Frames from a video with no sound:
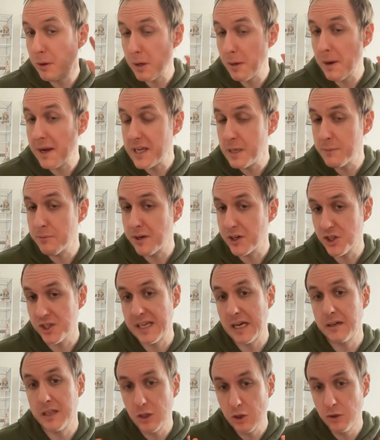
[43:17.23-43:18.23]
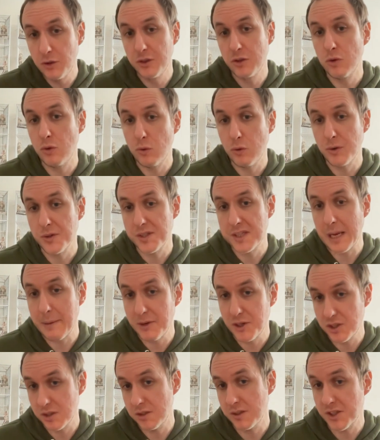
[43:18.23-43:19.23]
any pressure down, it could cause
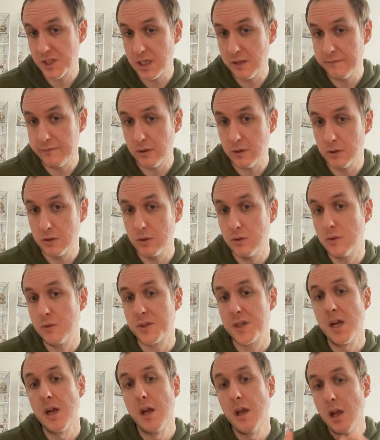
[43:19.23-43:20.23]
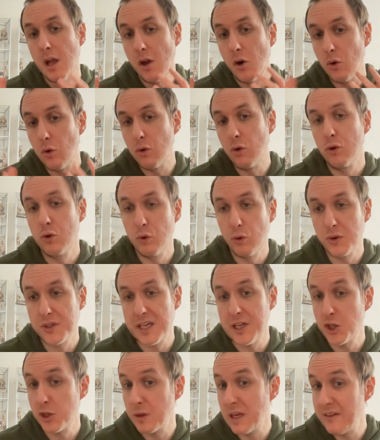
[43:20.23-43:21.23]
damage to skin follicles or cause
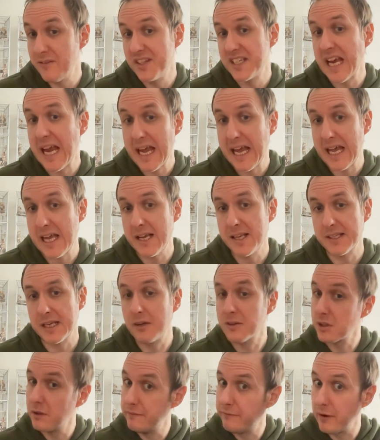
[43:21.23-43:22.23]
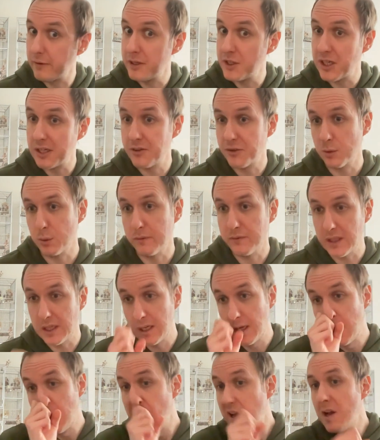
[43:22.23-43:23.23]
issue, even tear hairs out. So very gentle with it.
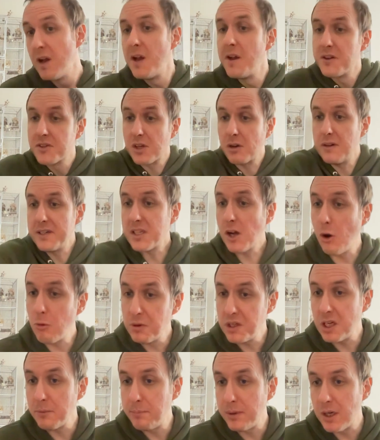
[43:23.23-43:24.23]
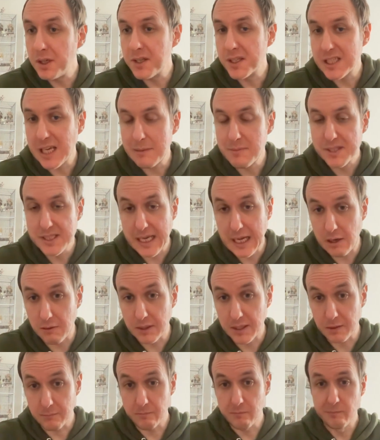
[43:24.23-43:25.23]
So it's holding a bird the same as
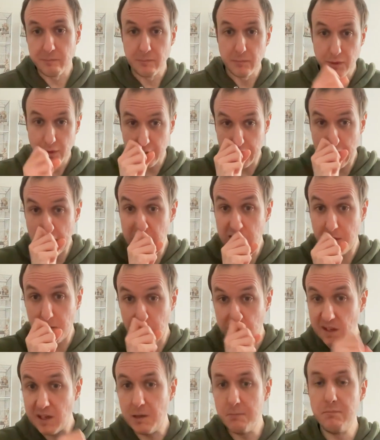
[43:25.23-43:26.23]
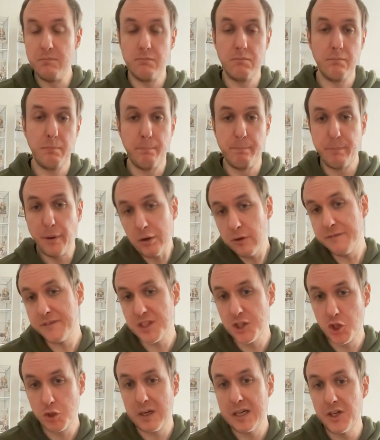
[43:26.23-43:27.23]
toweling. Now, both
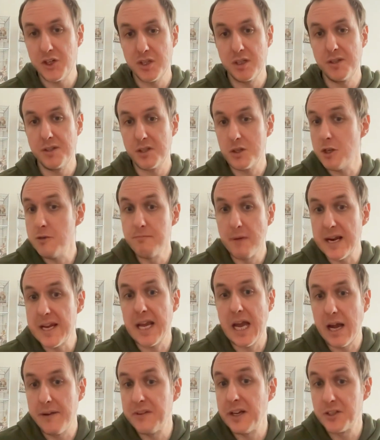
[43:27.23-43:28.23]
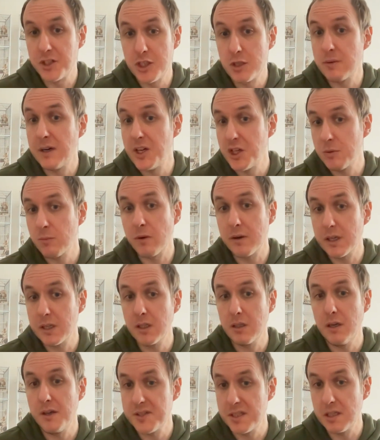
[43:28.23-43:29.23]
situations, you may have that situation where it
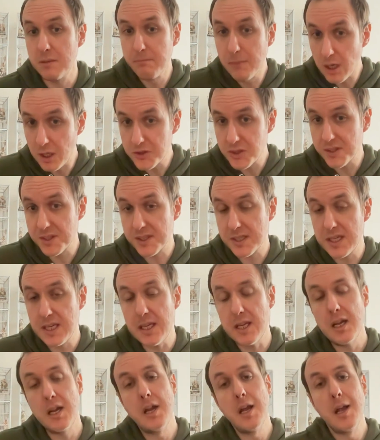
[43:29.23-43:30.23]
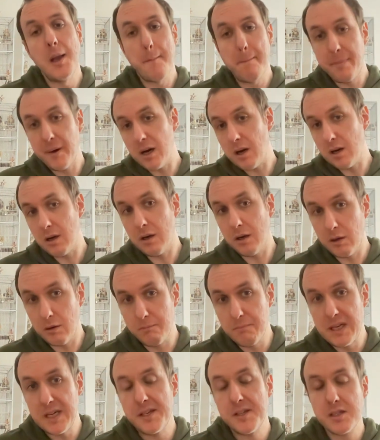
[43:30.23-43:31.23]
occurs in an emergency, but
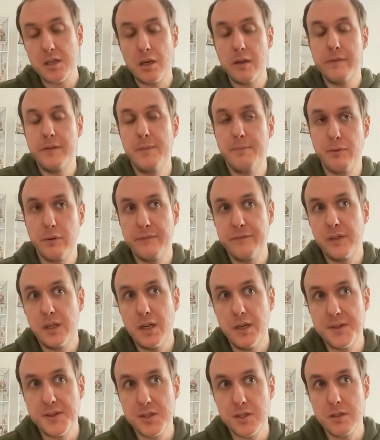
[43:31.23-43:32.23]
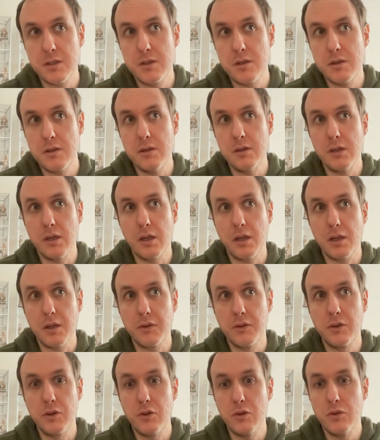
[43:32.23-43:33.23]
me and Sophie prefer to
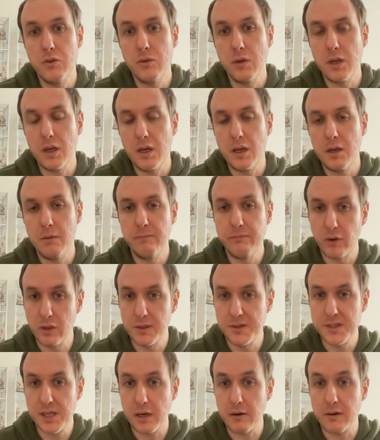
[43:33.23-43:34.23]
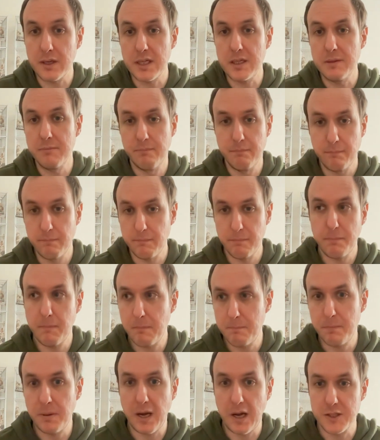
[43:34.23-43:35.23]
do voluntary
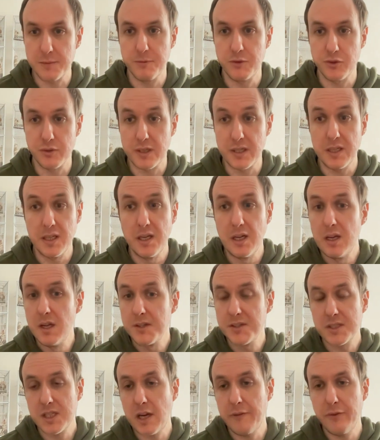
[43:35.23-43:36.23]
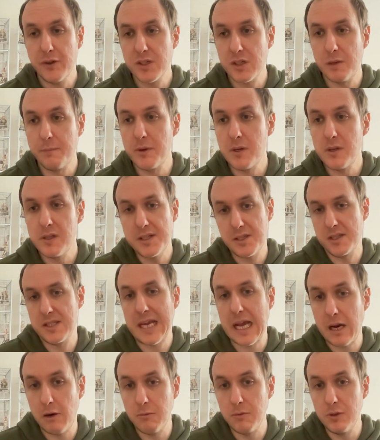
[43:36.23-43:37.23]
husbandry. So say, for example, you need to
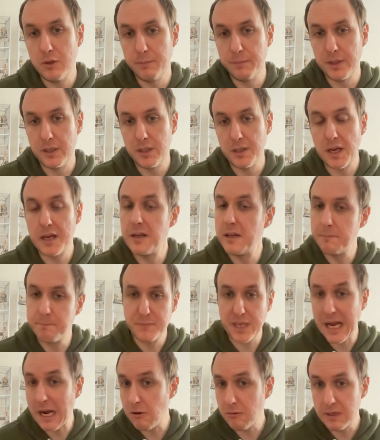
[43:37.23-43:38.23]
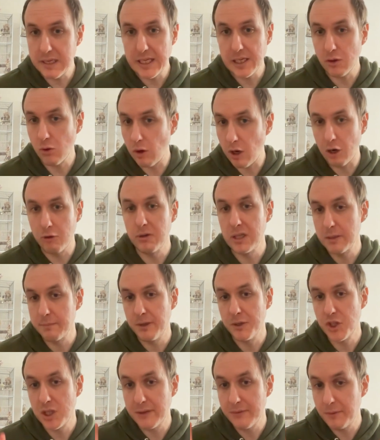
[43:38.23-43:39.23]
towel your bird, and toweling or holding a
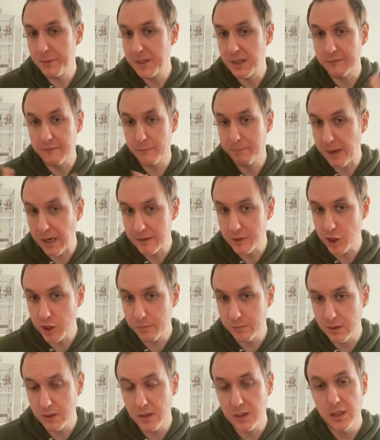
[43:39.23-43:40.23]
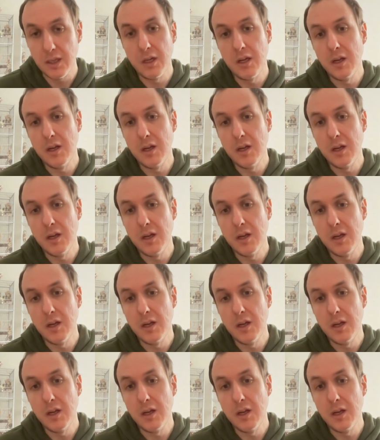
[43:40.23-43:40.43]
bird should never be done for punishment.